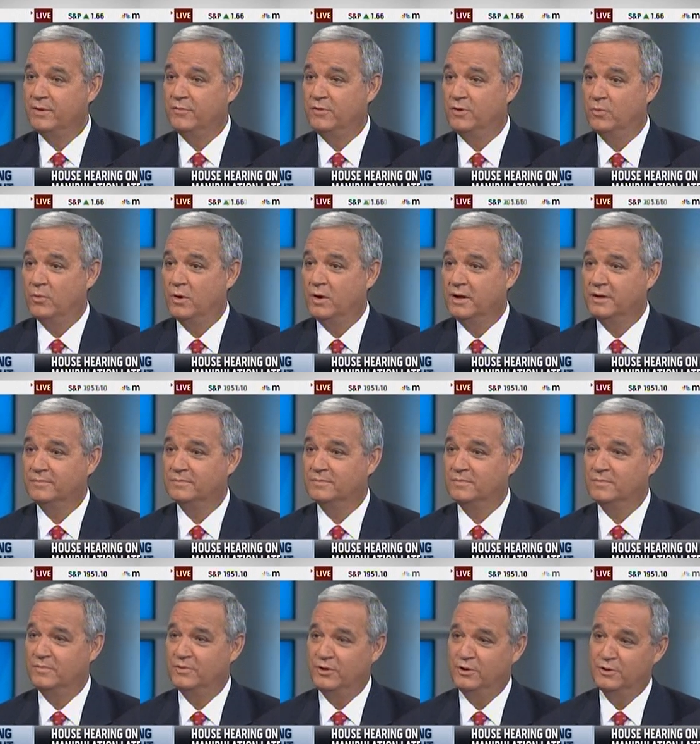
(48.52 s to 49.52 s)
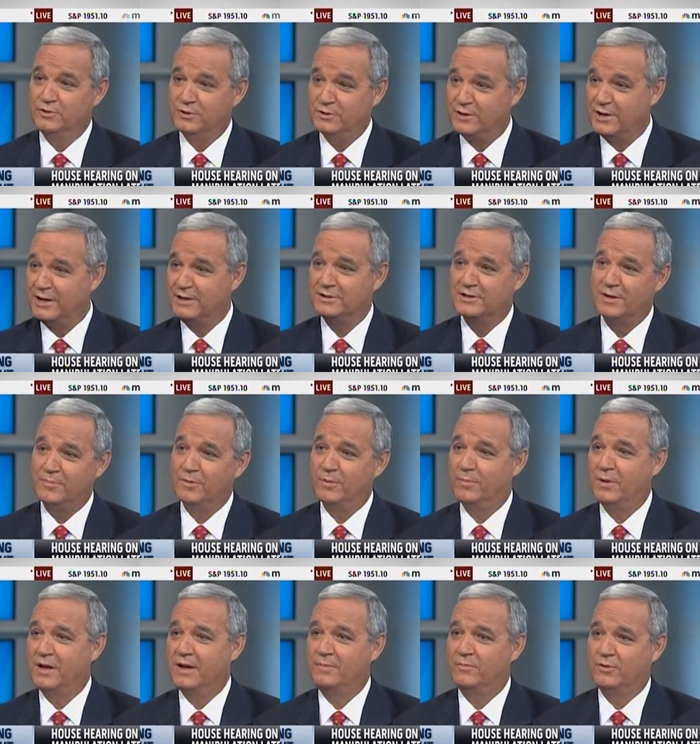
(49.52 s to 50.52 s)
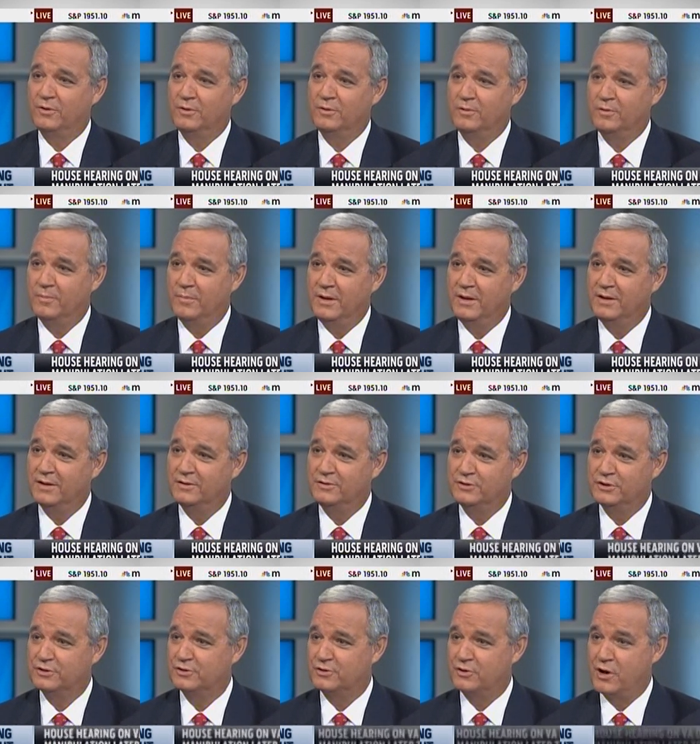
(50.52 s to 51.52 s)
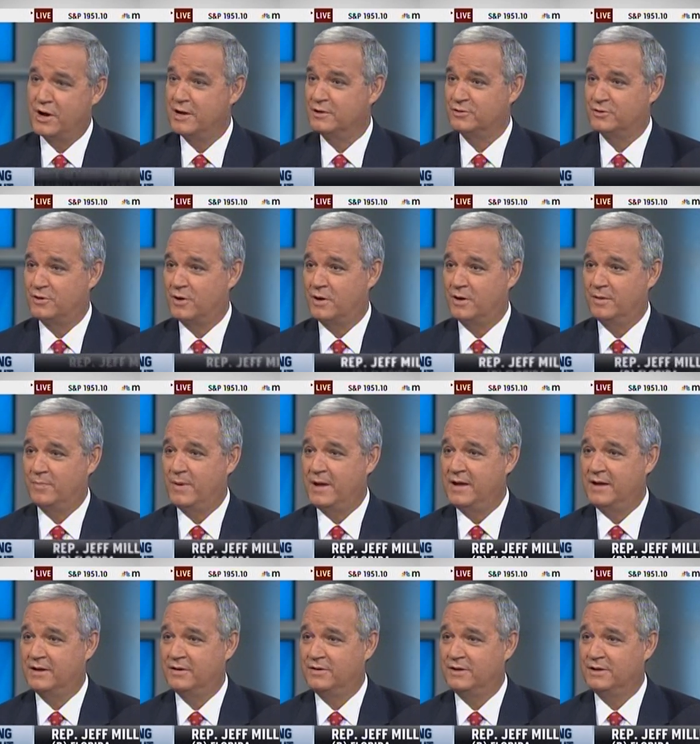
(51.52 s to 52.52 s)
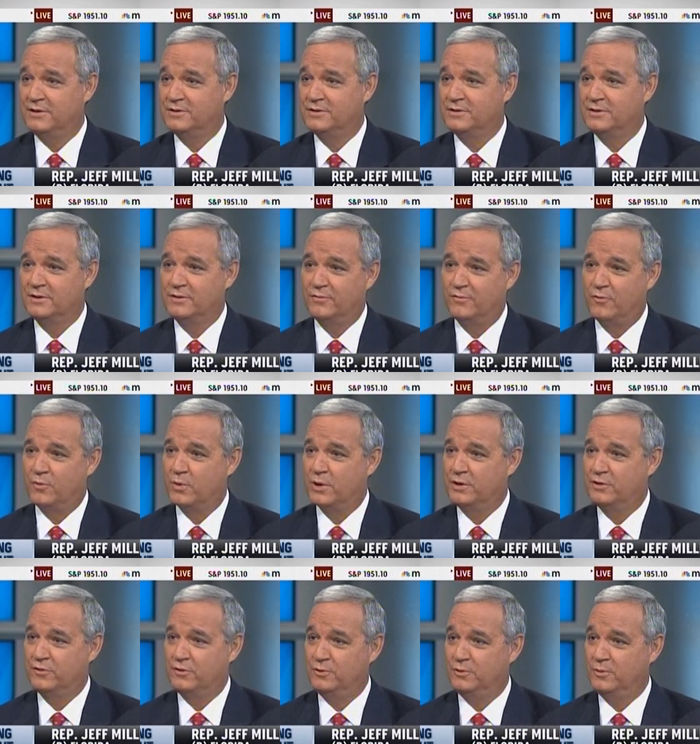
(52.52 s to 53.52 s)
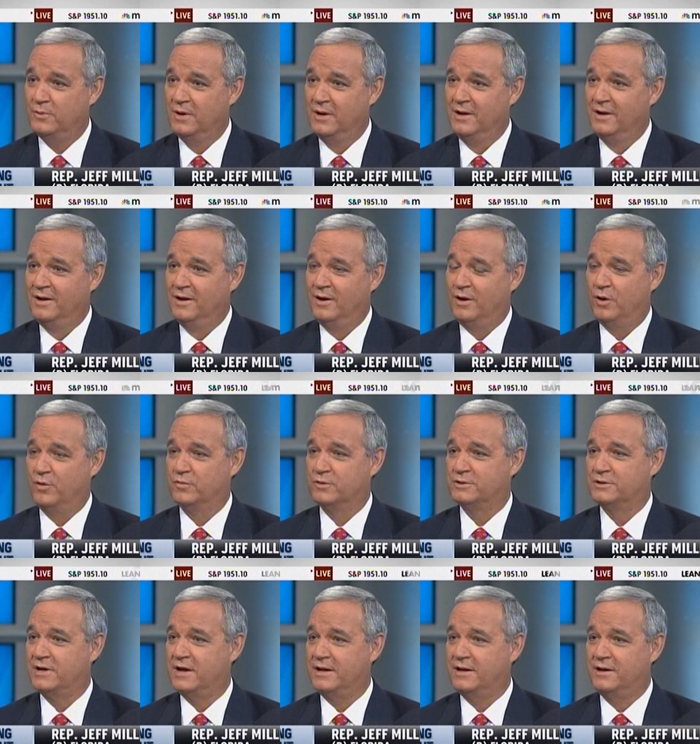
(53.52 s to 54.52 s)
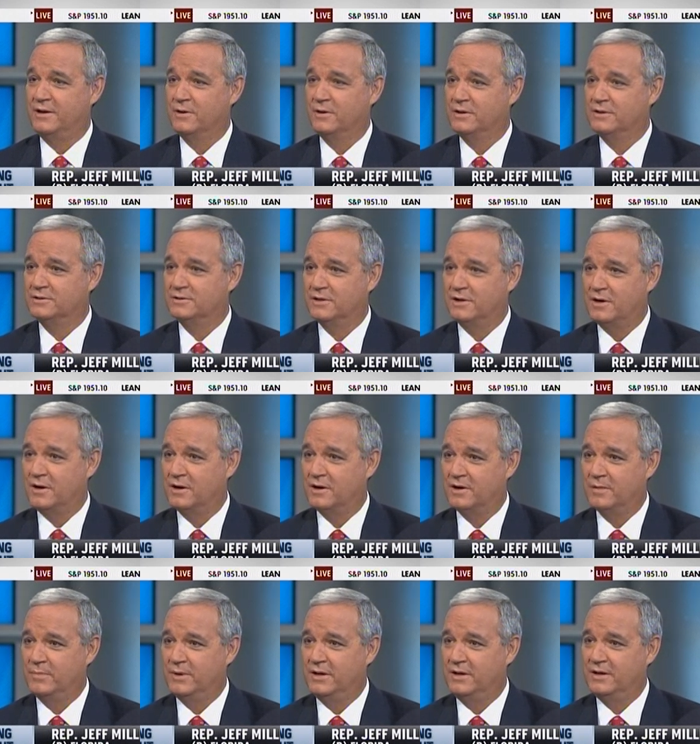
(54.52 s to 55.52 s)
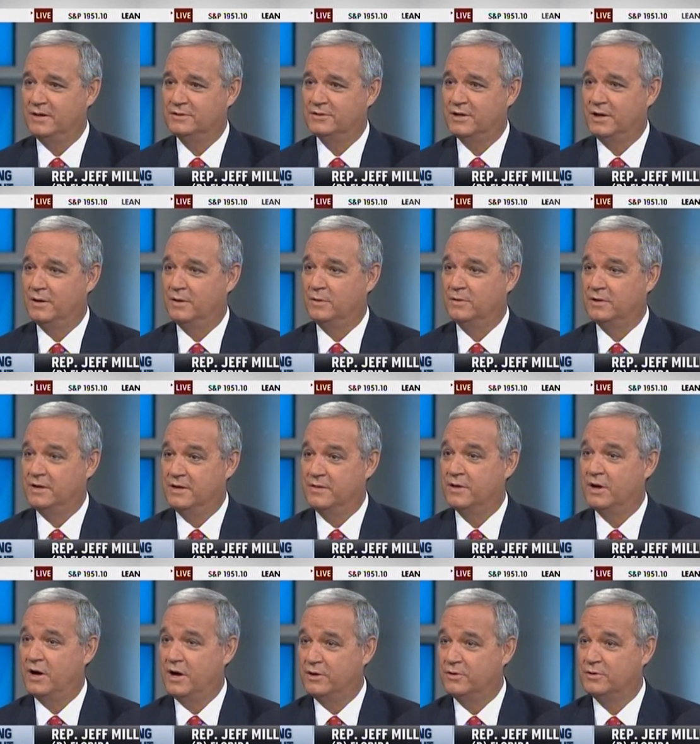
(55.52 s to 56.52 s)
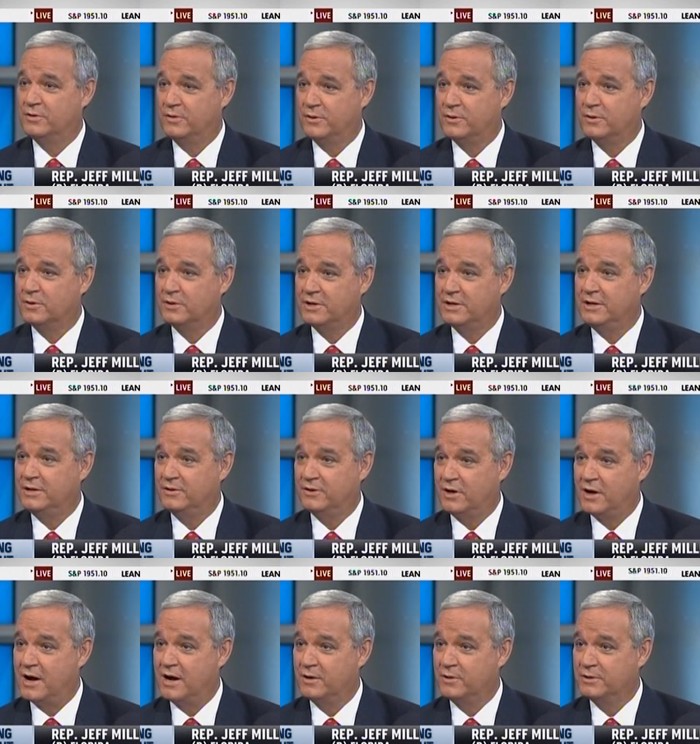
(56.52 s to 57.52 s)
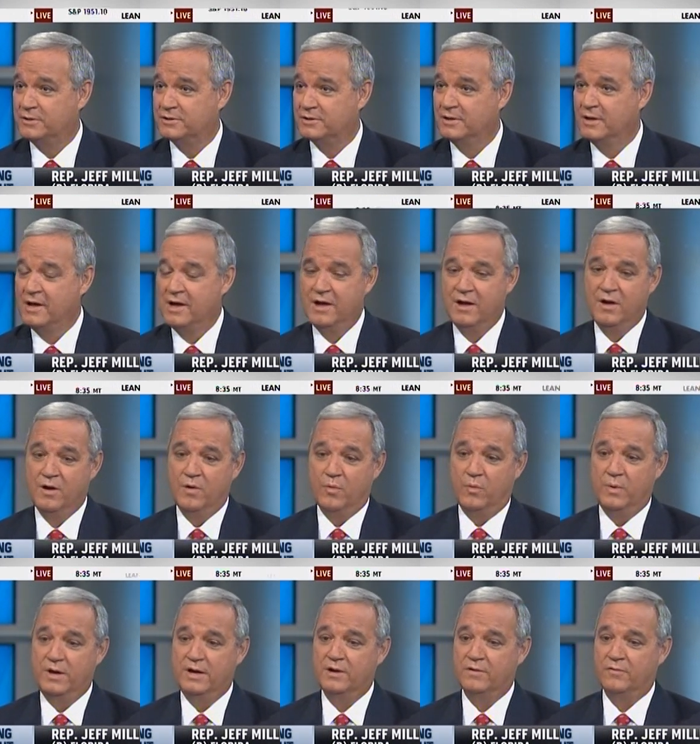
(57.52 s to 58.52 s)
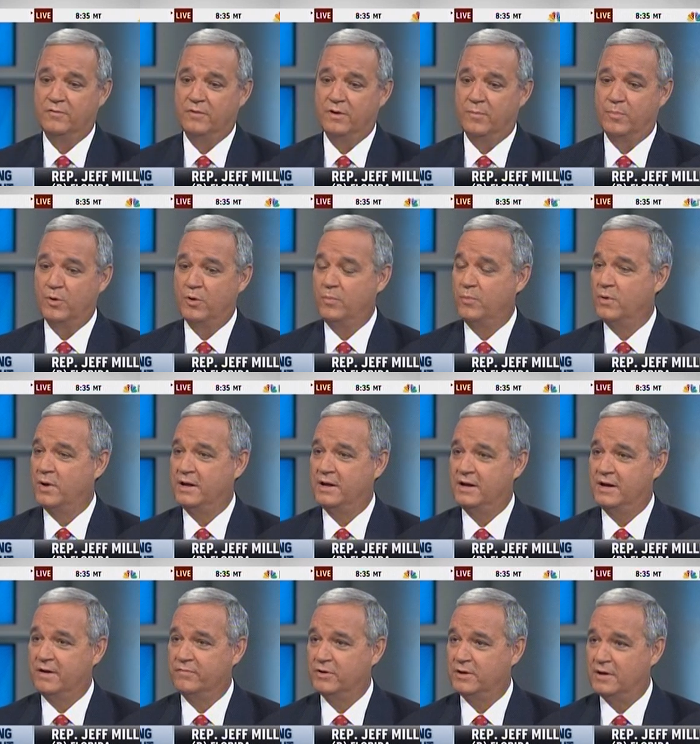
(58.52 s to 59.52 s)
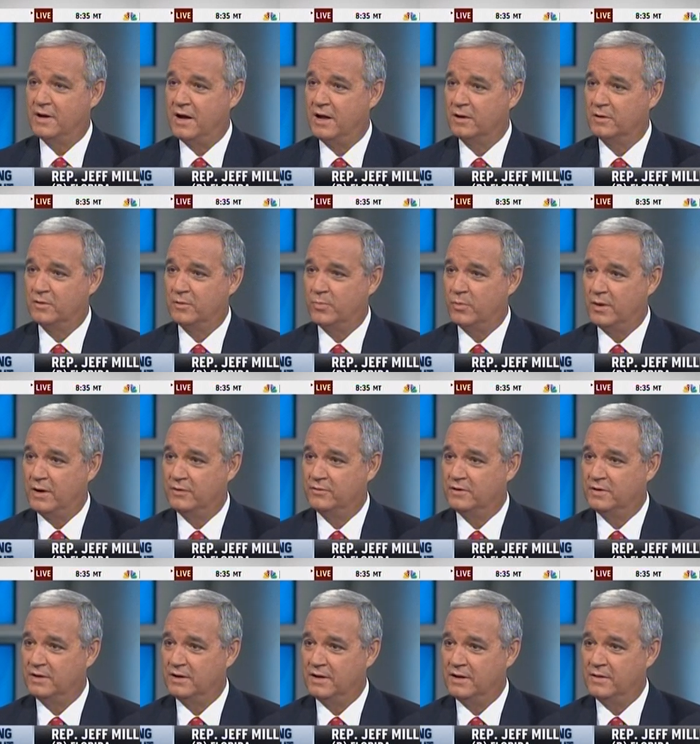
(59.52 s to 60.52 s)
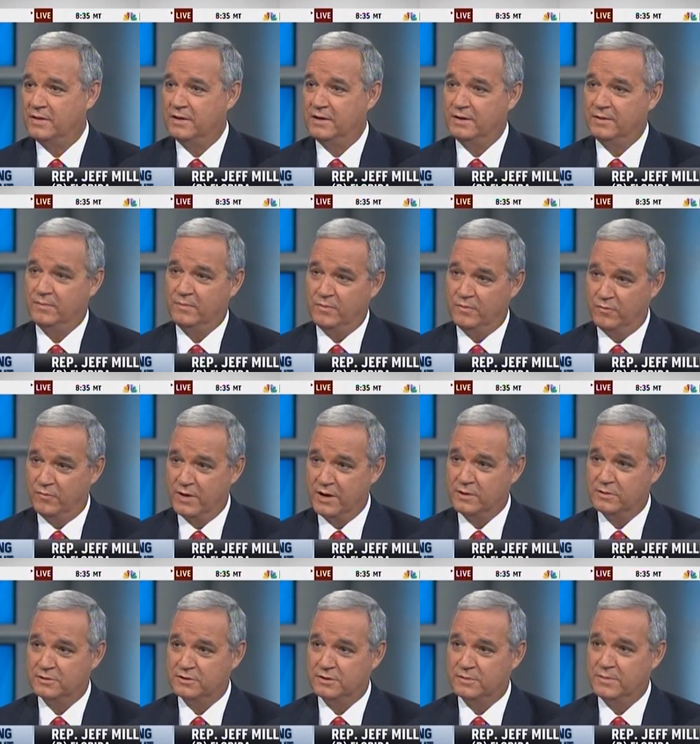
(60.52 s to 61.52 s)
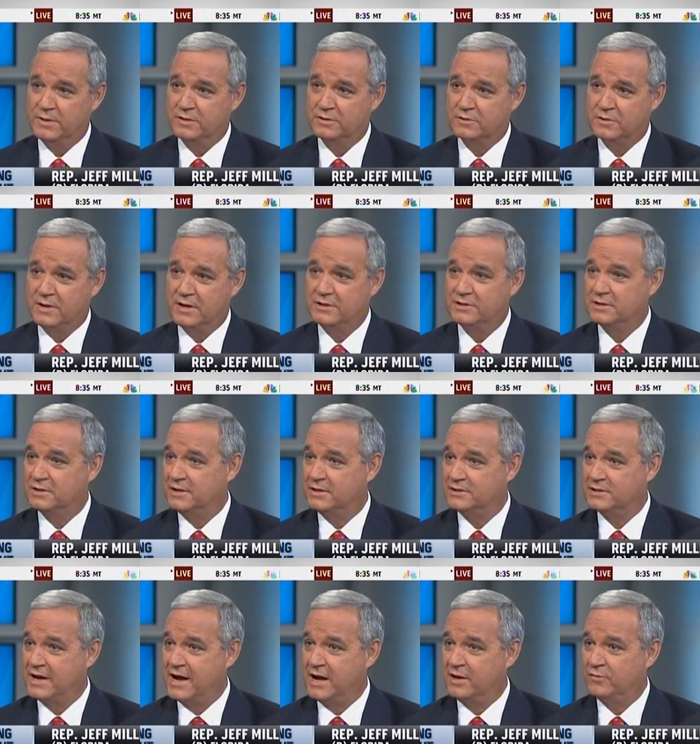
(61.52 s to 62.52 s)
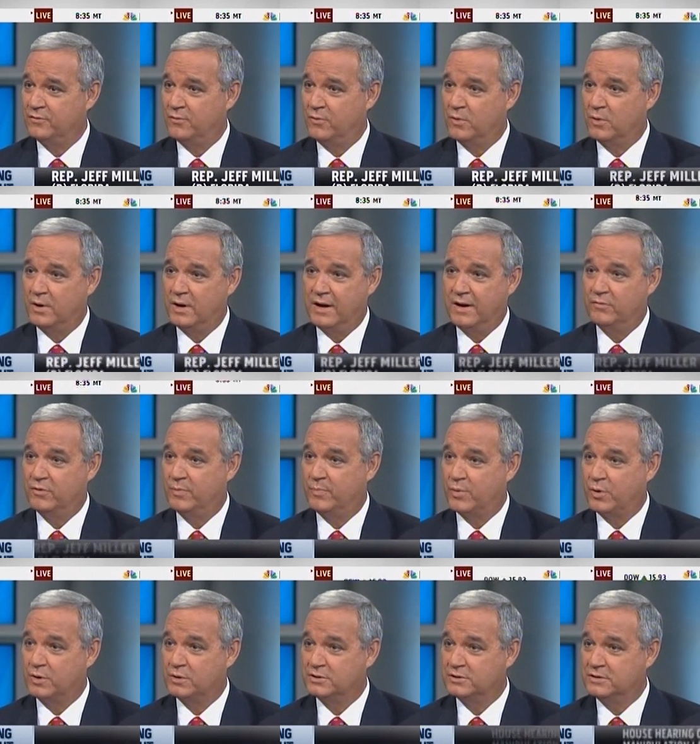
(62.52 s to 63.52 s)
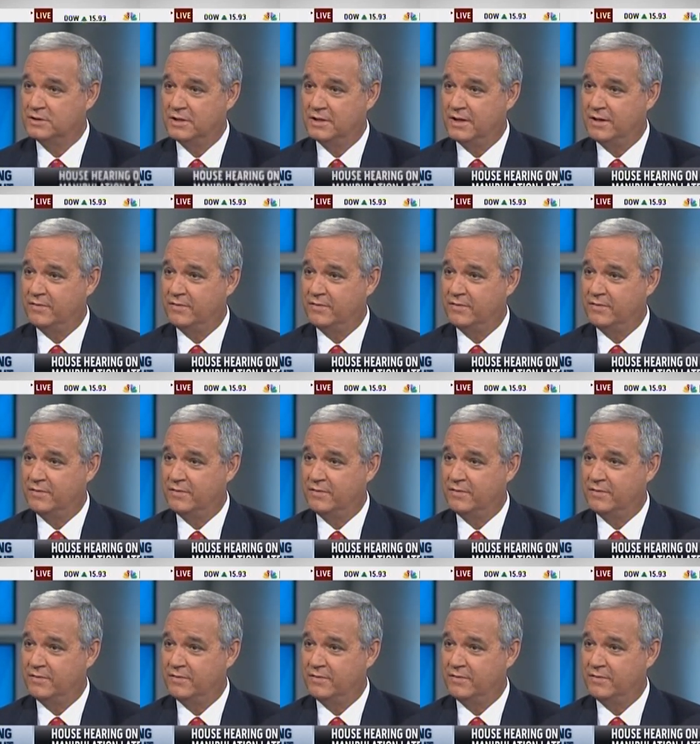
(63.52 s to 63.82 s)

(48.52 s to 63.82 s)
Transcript: you want. You should take some of the blame, too. The media just now started paying attention to the 42 oversight hearings that our committee has held in the 113th Congress. We have appropriated every dollar the president and the Veterans Administration has asked for, every person that they've